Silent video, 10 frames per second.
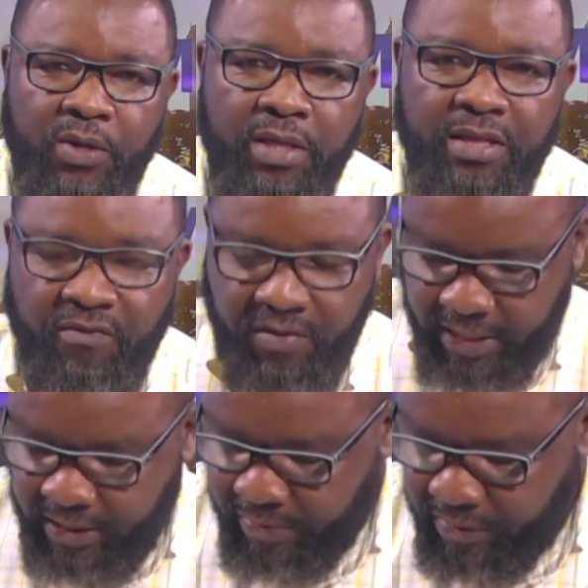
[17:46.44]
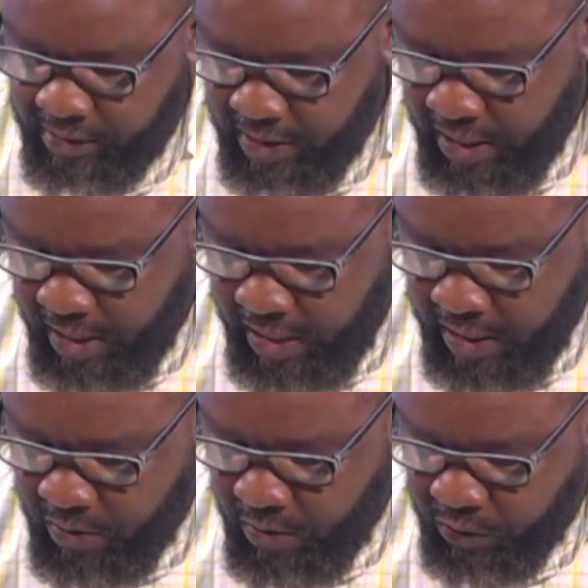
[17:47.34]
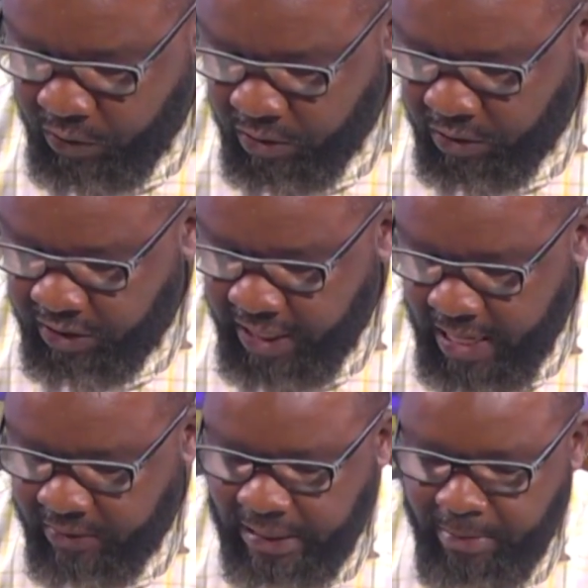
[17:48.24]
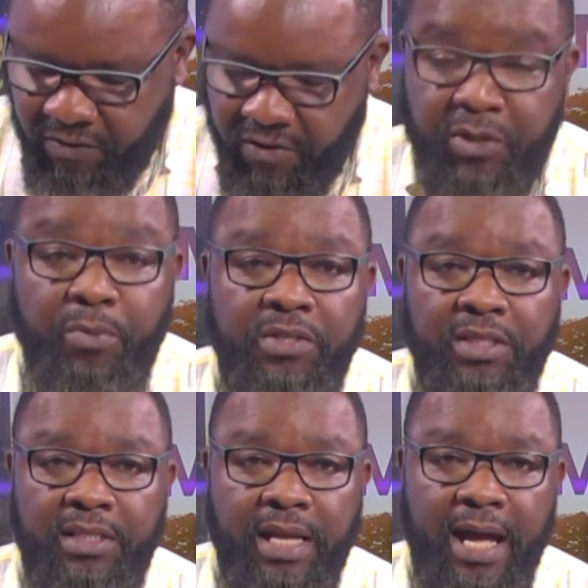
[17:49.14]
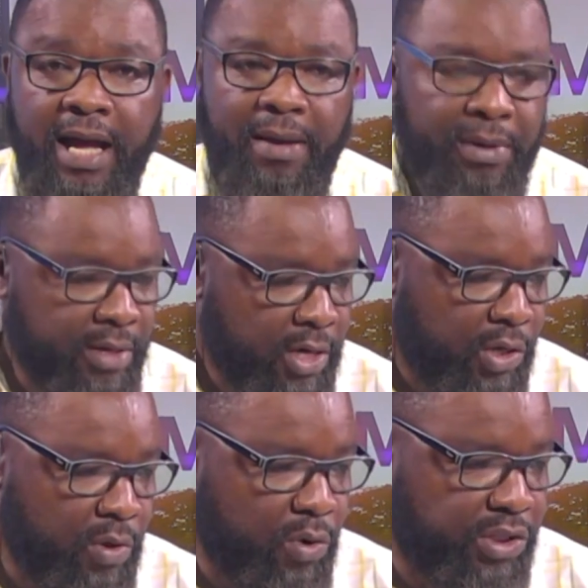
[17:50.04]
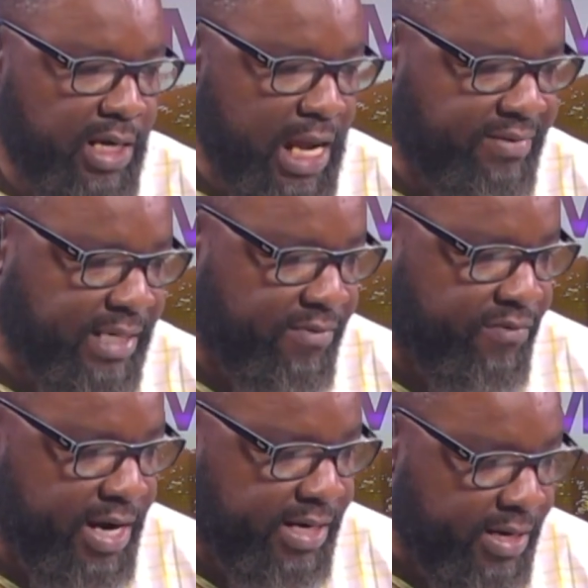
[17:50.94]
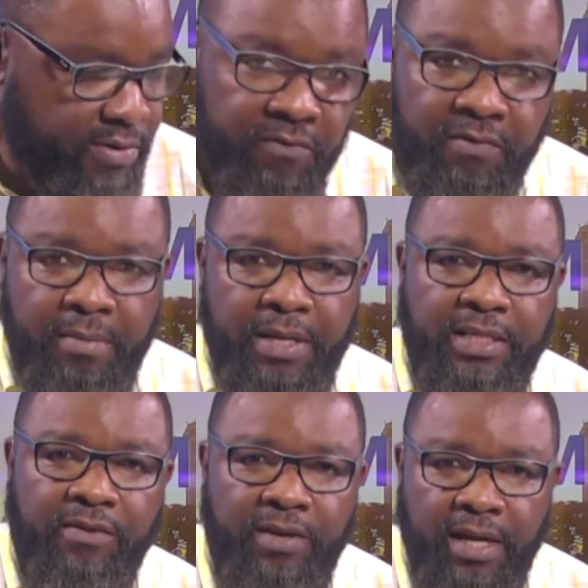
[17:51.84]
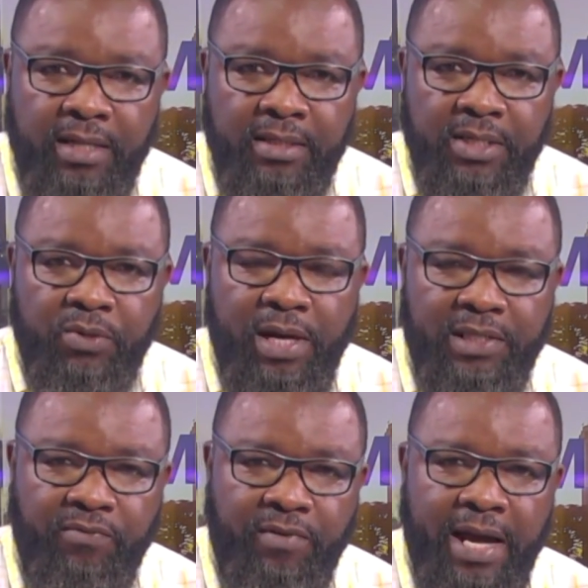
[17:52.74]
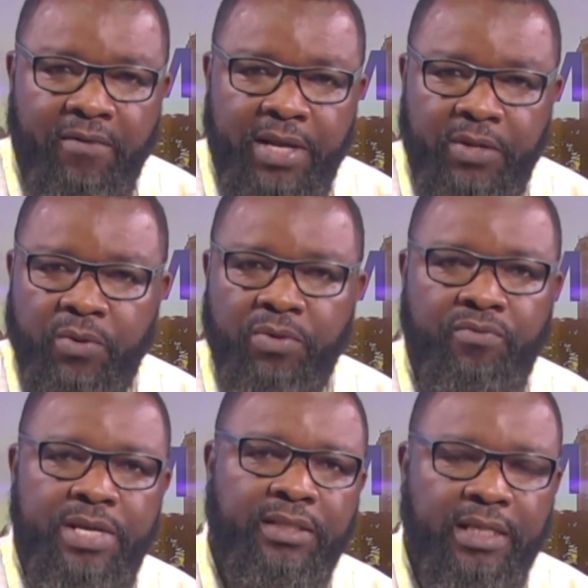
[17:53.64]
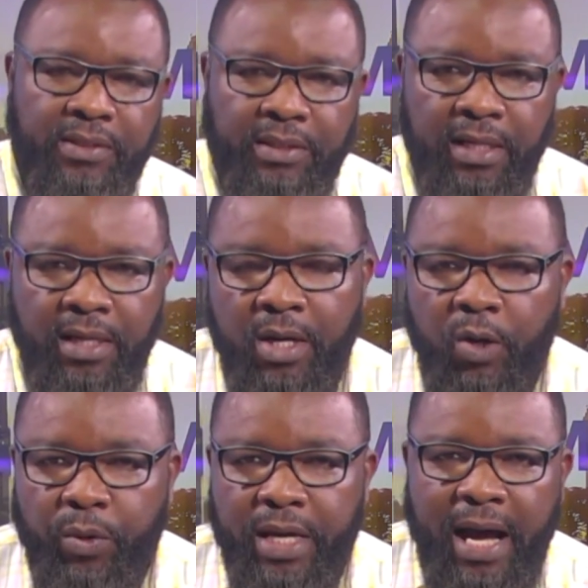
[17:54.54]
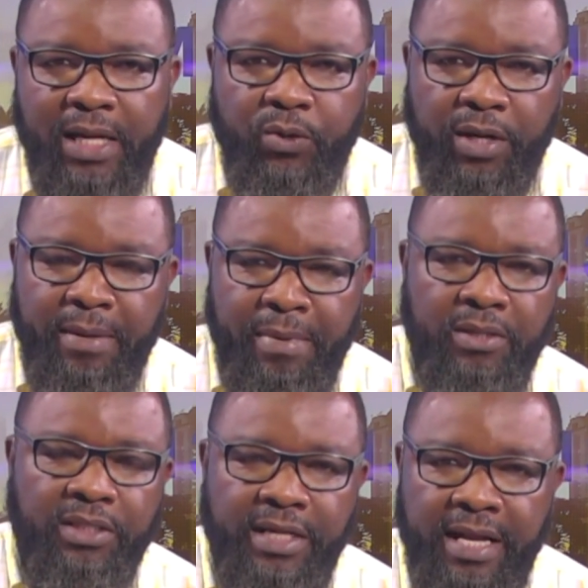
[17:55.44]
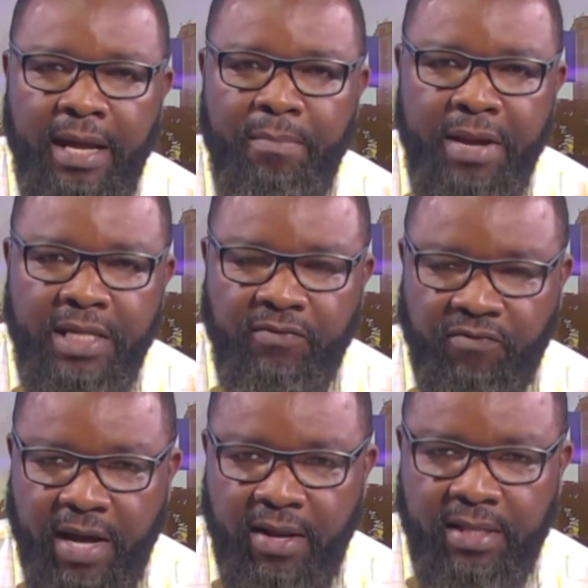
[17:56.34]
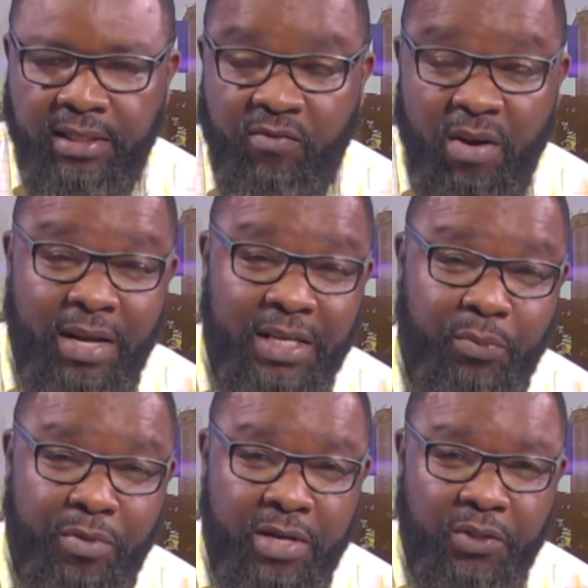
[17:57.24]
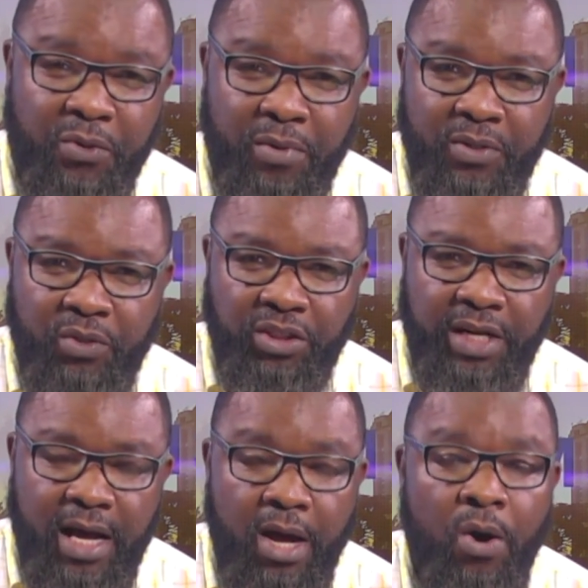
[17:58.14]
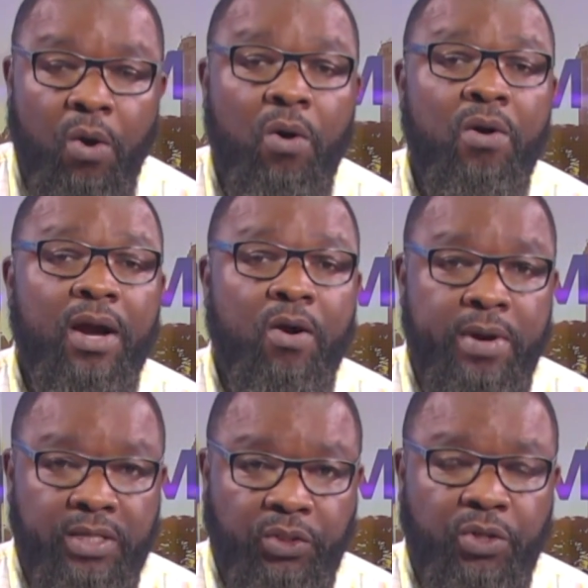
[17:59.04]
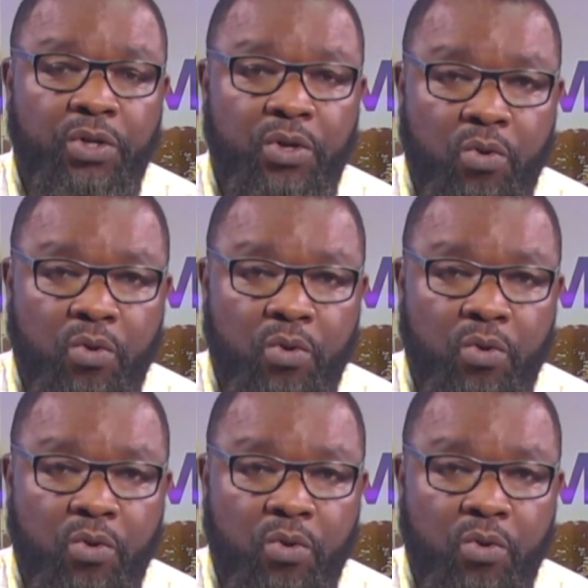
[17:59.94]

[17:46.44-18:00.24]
on the victims, and also check out some of the responses that are coming. You're watching Lifestyle Friday on Family TV and listening to us via Radio 316. We are talking about gender-based violence. If you have an experience you want to share or a question you